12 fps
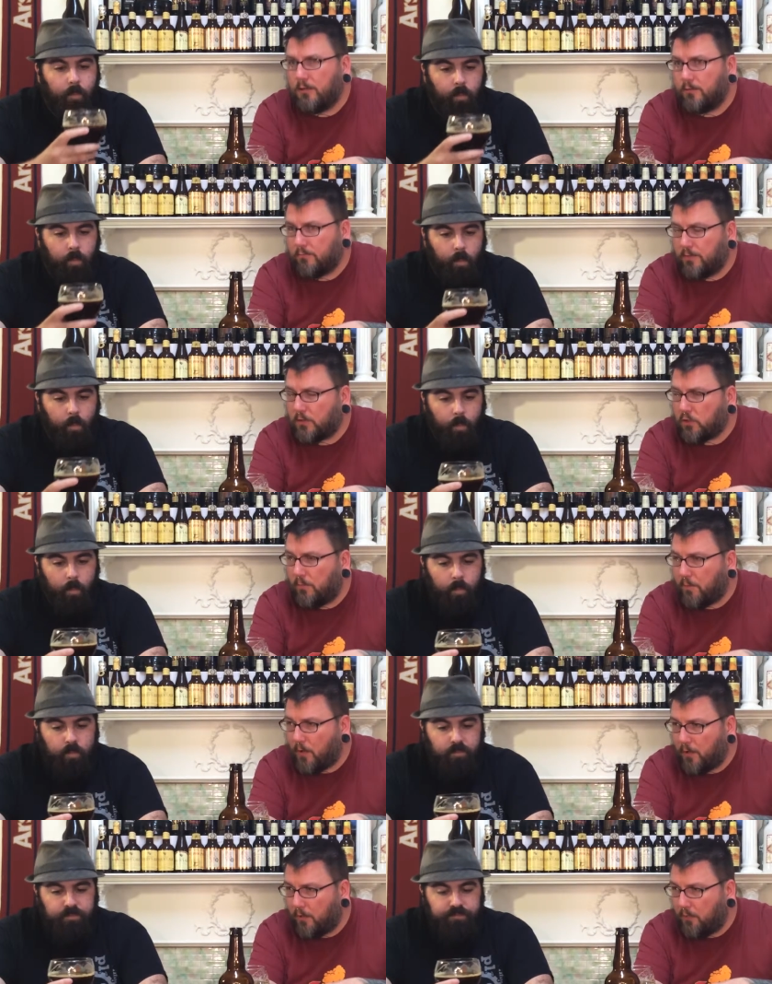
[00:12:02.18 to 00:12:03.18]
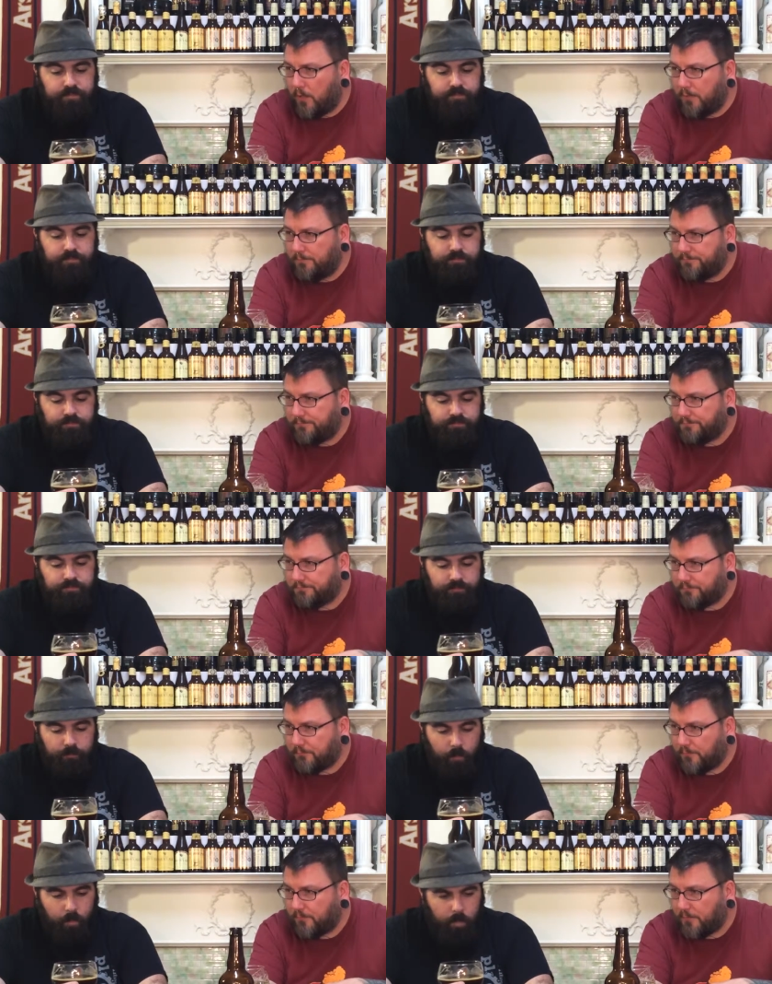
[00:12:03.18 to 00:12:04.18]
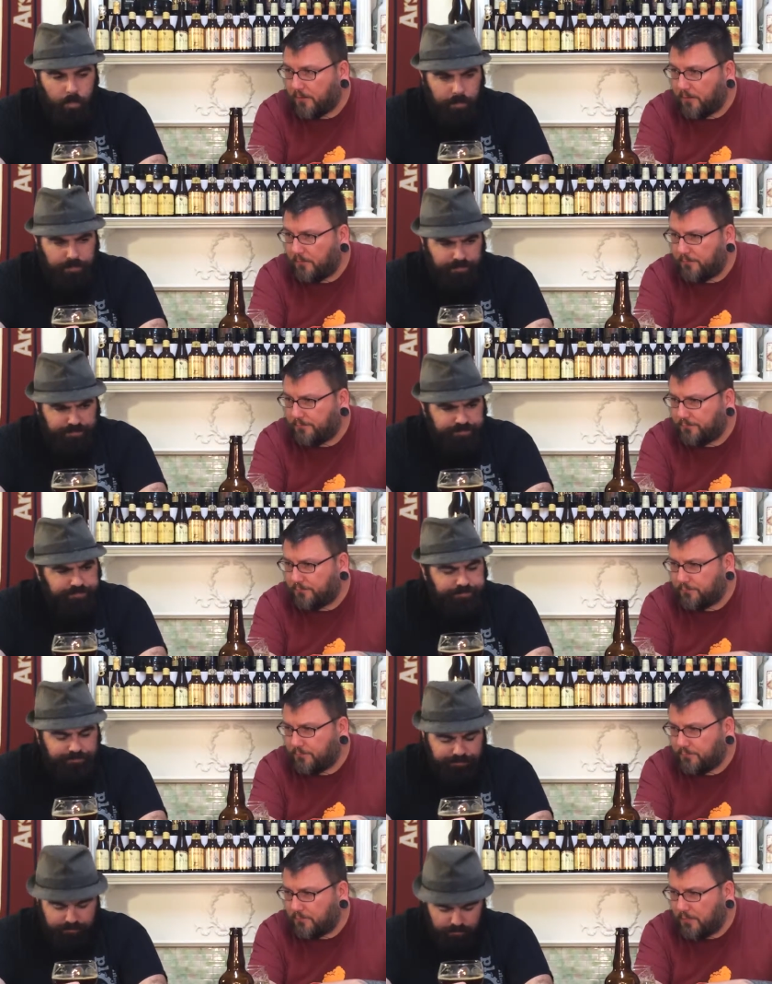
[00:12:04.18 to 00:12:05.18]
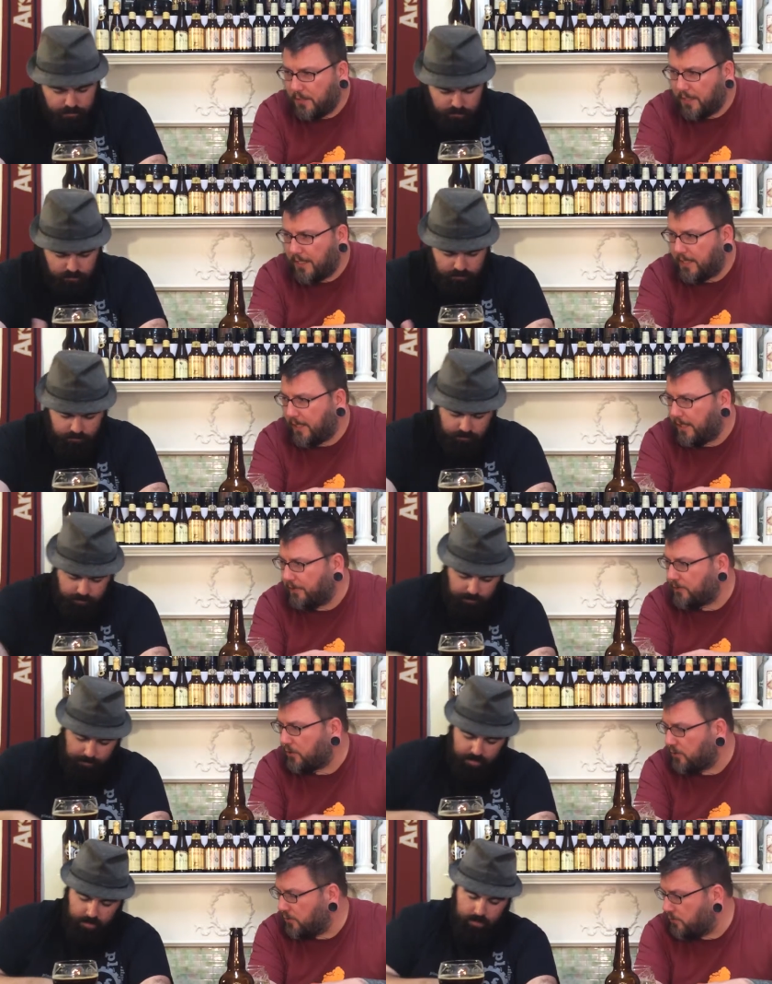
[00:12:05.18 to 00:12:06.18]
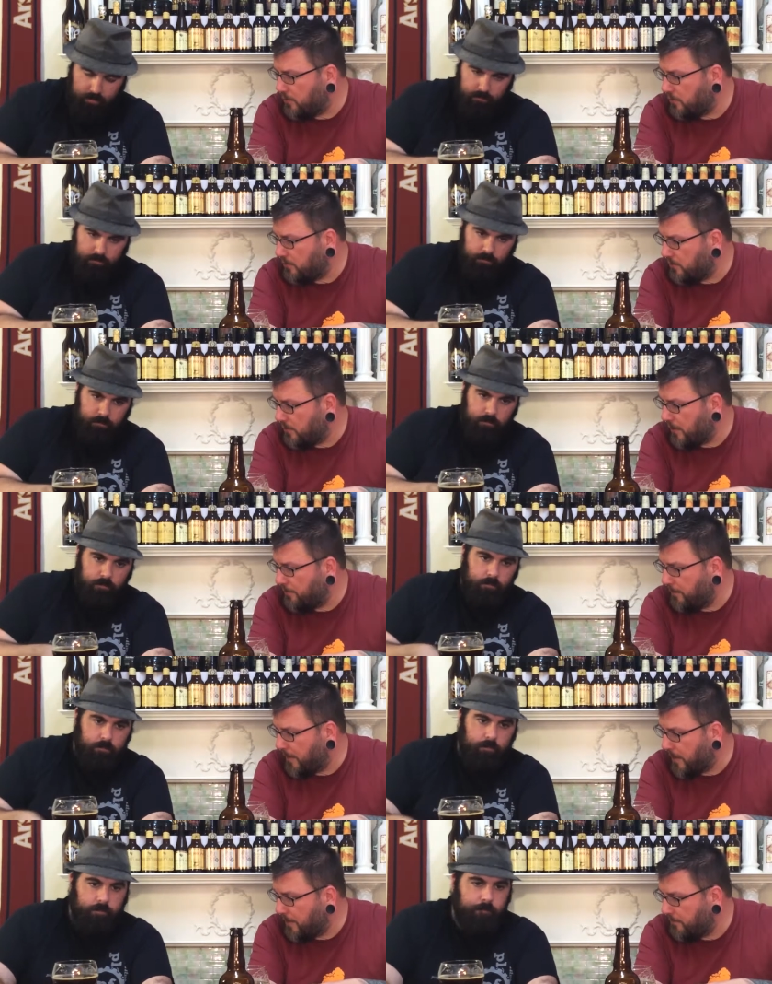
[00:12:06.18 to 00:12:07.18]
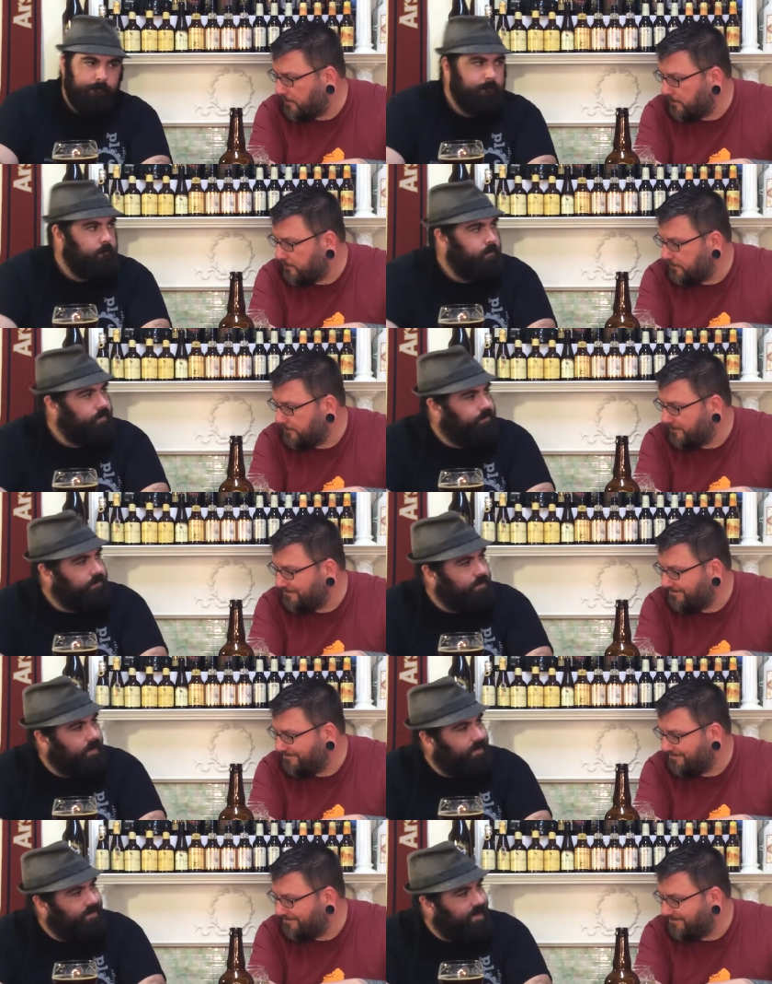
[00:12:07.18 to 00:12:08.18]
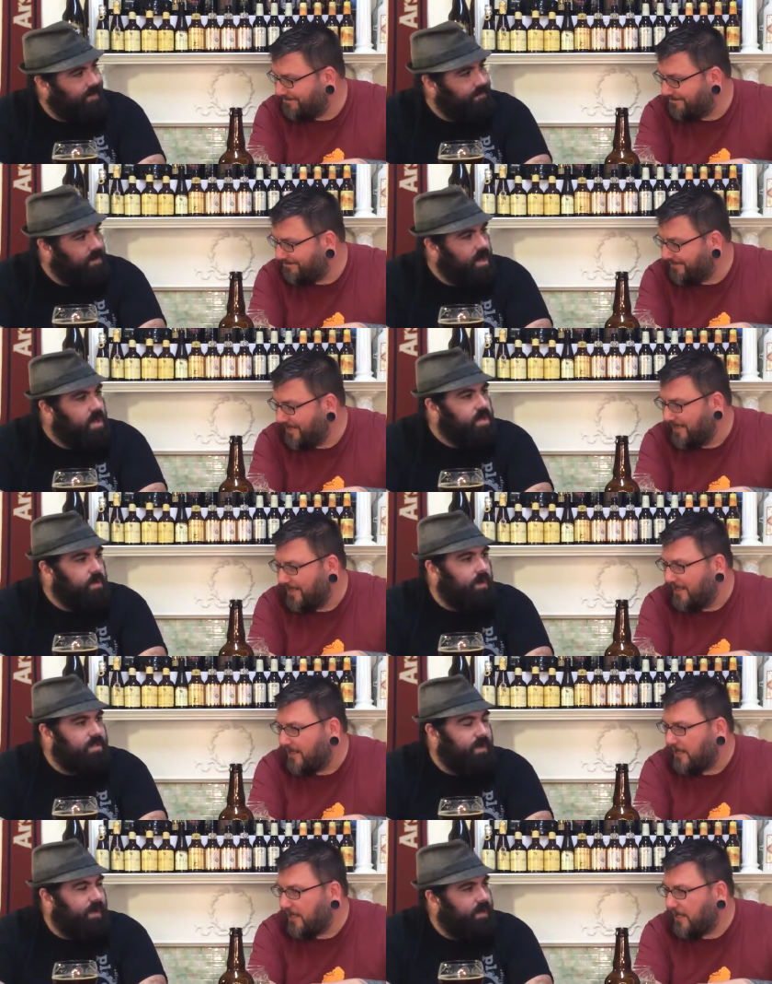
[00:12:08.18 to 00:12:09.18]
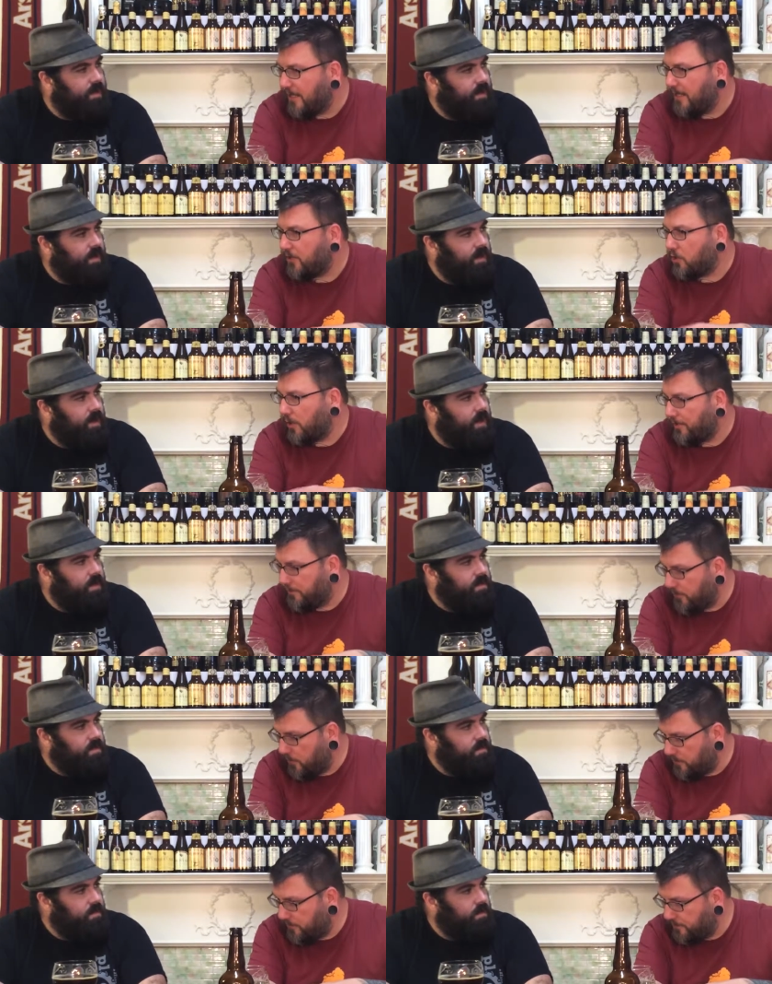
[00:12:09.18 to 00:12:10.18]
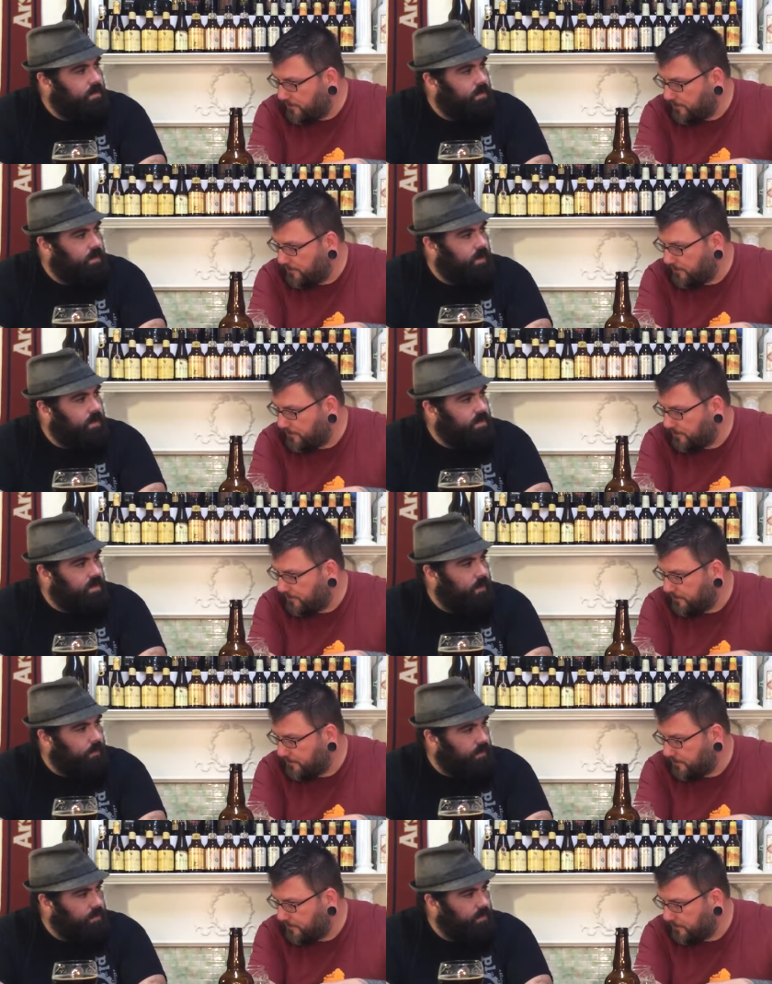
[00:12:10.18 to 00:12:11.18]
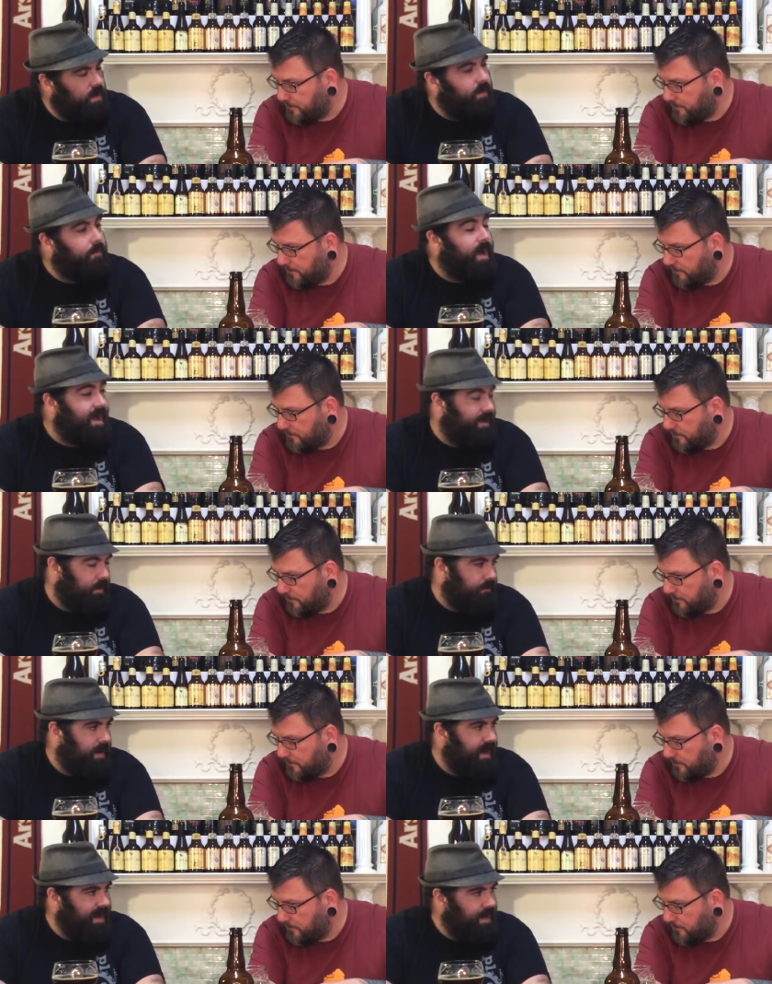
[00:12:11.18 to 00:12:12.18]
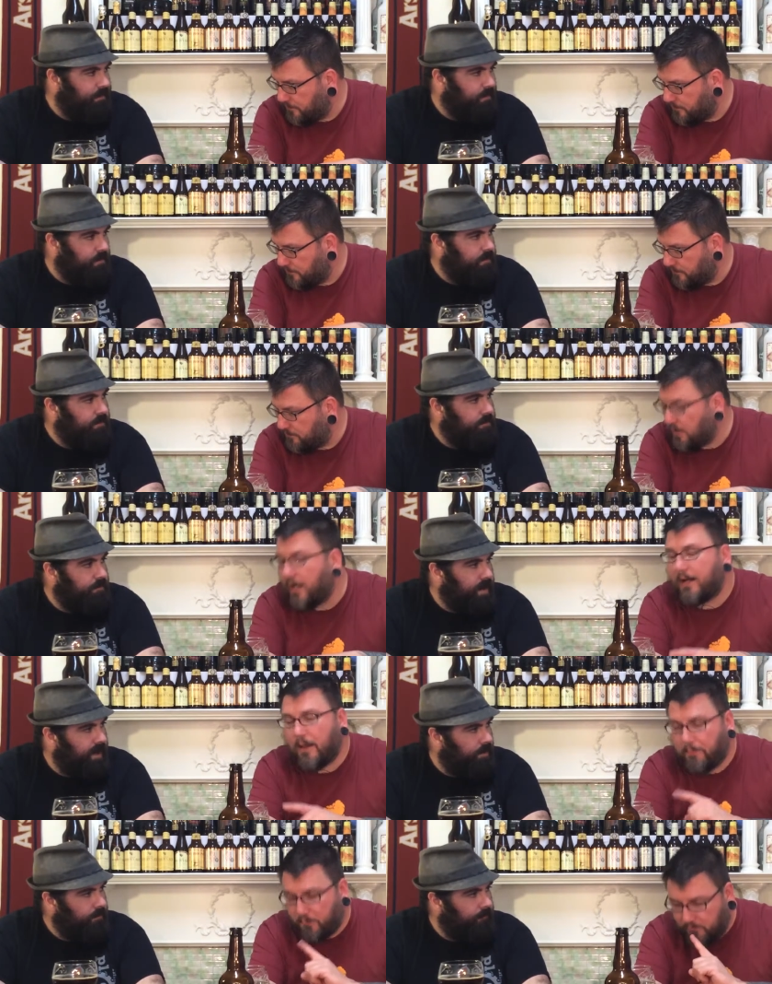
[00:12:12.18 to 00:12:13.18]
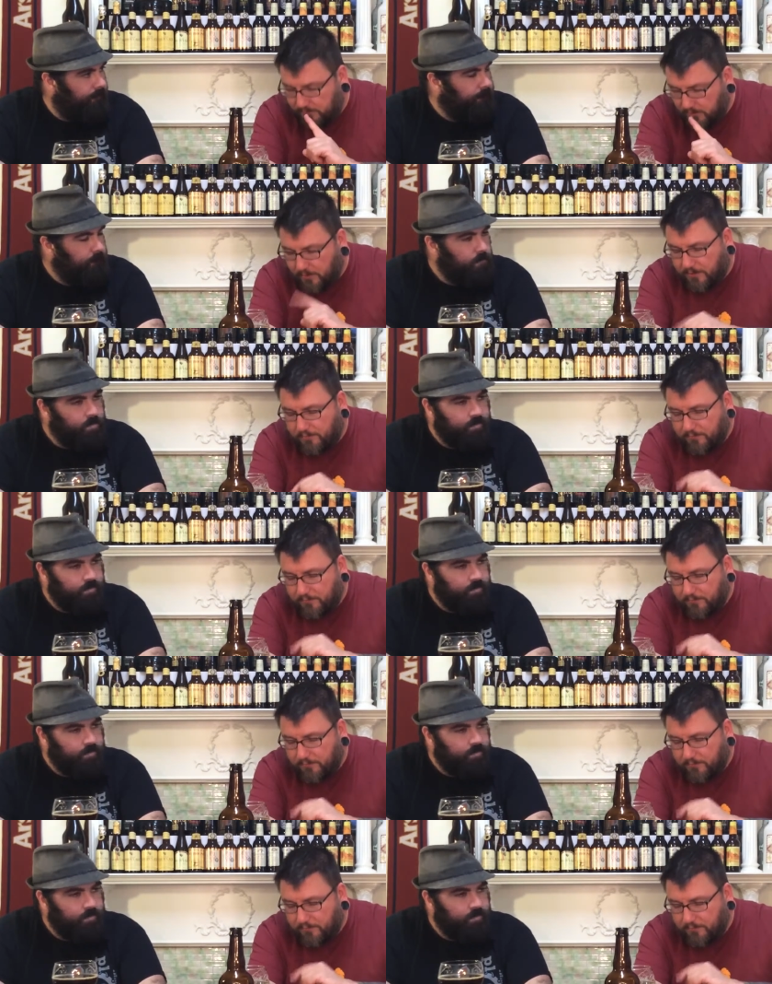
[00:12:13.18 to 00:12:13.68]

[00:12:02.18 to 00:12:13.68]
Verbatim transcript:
Speaker 1: original barley wine. Mm. I had a turned I P A.
Speaker 2: Yeah.
Speaker 1: You also
Speaker 2: had a... a grapefruit. A, A double. You had a, pine, a pineapple.
Speaker 1: Pineapple, ale. sorry.